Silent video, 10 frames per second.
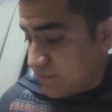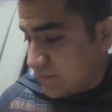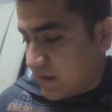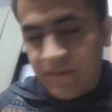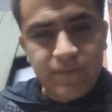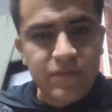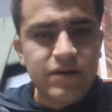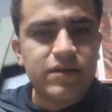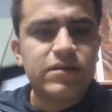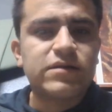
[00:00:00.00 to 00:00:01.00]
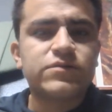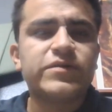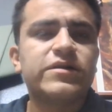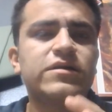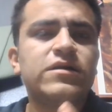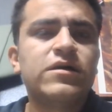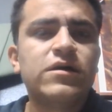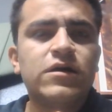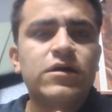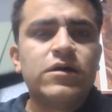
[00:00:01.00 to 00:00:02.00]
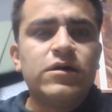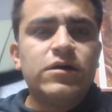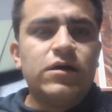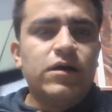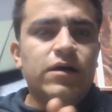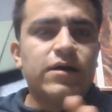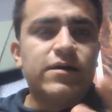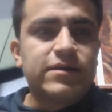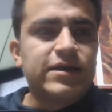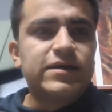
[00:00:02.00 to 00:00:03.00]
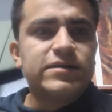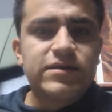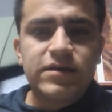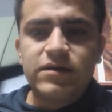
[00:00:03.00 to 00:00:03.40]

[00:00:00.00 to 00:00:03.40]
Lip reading: Yep, and that's my test.